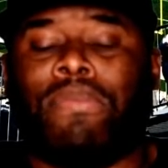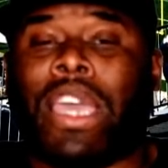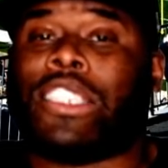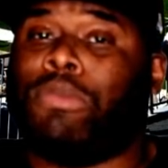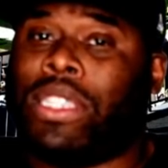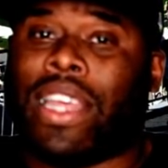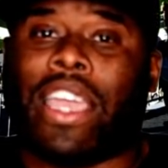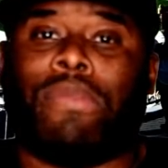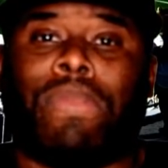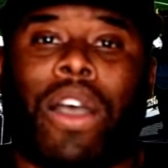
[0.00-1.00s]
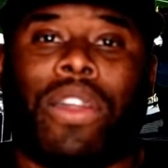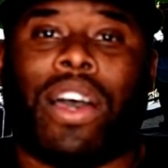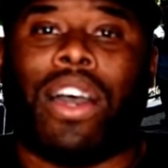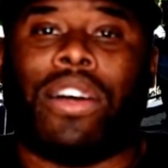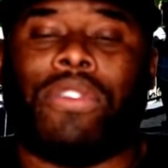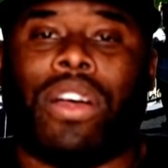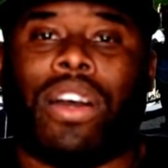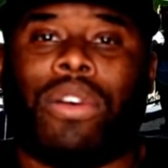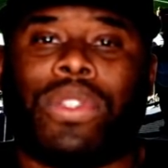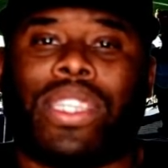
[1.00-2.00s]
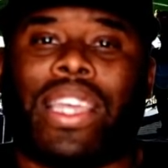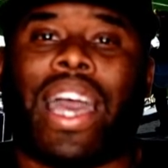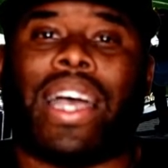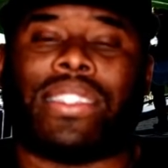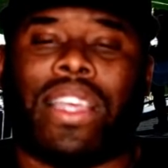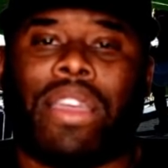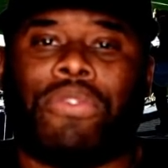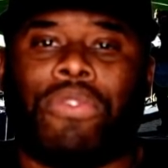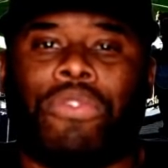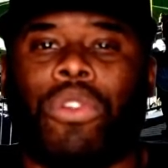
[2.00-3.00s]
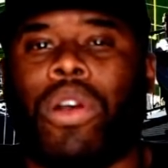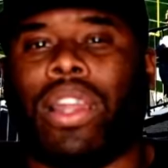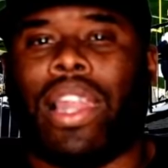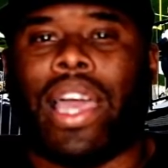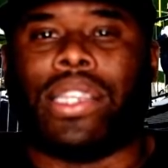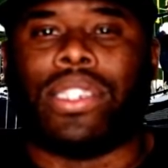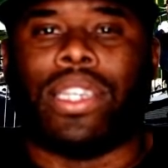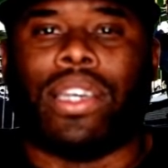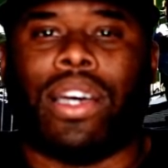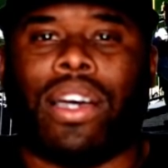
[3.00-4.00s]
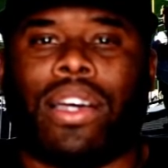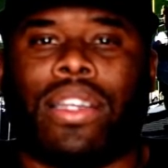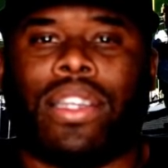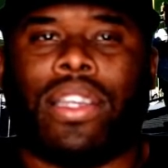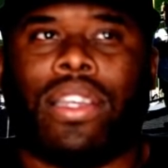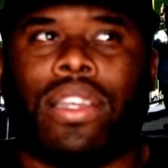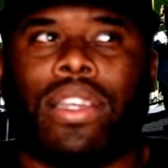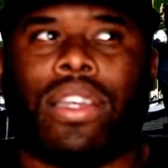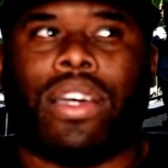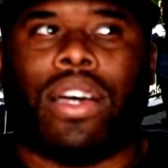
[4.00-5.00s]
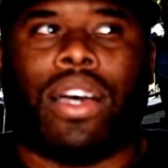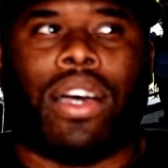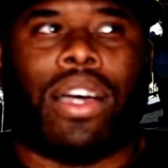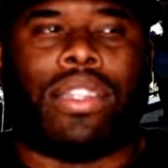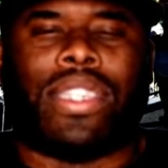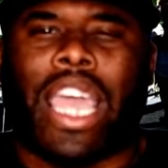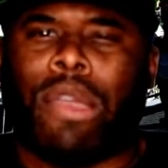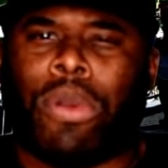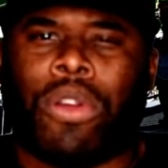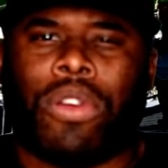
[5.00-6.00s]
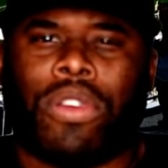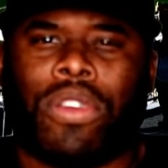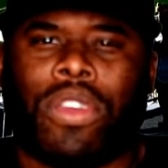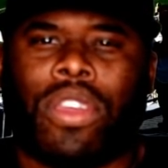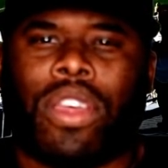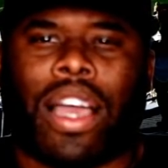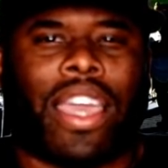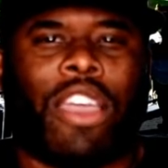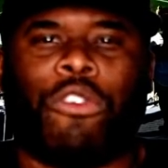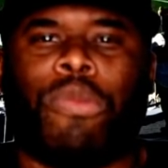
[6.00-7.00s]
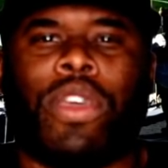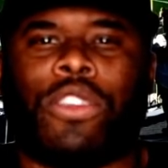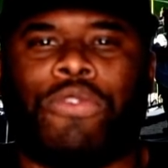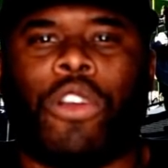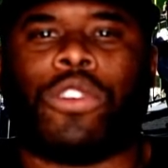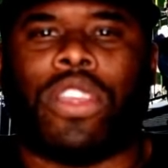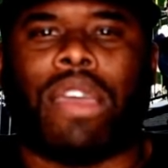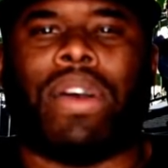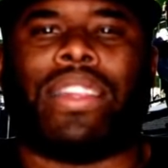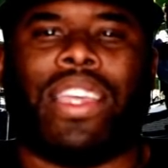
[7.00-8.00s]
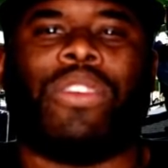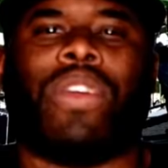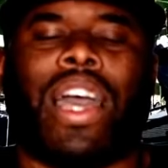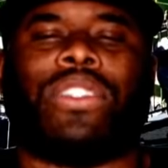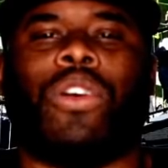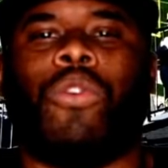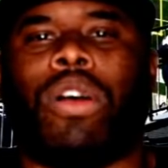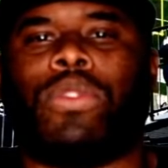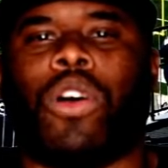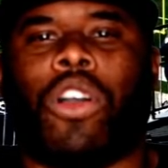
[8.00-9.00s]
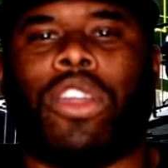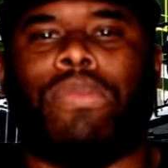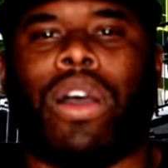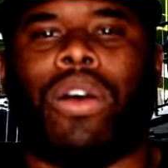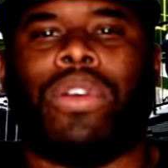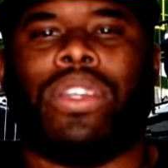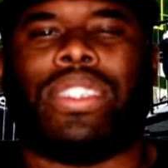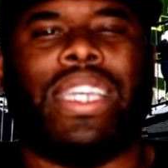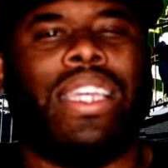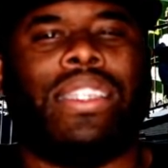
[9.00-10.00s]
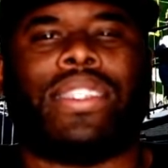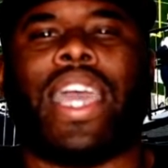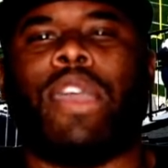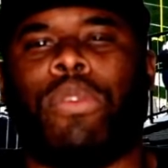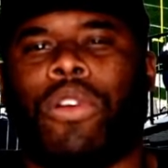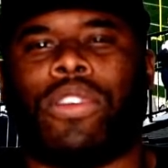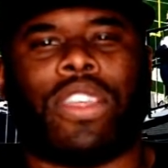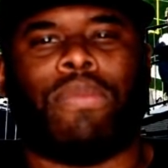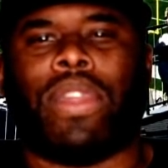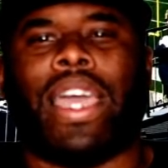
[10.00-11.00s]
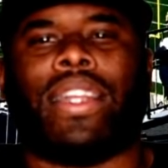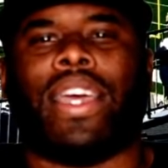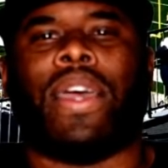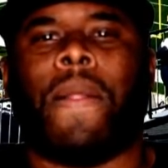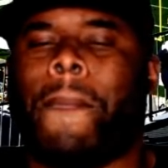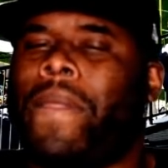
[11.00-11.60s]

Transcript: It makes me think about, uh, uh, what's the guy's name from Florida last year? Uh, uh, Tabor. I can't remember his first name, but I think you guys know who I'm talking about. T's Tabor or something like that.